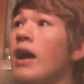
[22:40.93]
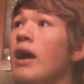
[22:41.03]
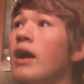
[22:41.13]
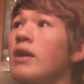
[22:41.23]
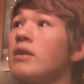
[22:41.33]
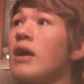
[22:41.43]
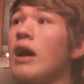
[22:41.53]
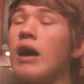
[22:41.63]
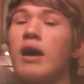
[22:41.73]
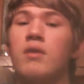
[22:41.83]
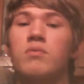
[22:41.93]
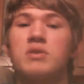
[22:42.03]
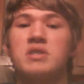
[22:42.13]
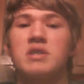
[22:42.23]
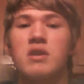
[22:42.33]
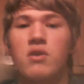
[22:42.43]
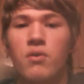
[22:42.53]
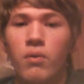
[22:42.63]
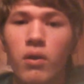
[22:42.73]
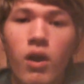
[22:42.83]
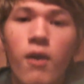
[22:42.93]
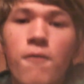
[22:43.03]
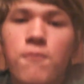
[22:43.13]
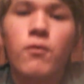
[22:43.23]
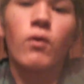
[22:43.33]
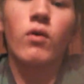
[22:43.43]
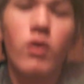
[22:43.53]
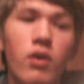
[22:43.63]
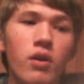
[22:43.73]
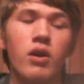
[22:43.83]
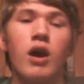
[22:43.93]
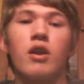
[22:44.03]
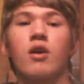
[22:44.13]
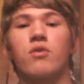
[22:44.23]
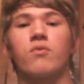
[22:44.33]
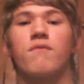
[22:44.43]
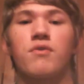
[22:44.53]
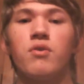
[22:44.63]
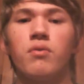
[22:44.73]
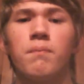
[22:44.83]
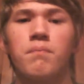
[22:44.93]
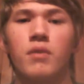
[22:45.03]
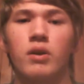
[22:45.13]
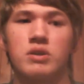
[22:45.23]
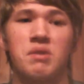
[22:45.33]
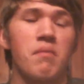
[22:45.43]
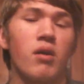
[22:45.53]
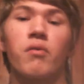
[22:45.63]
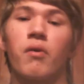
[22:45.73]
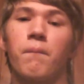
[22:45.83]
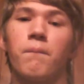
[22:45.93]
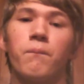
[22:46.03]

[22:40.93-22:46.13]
And I will see you for another review tomorrow.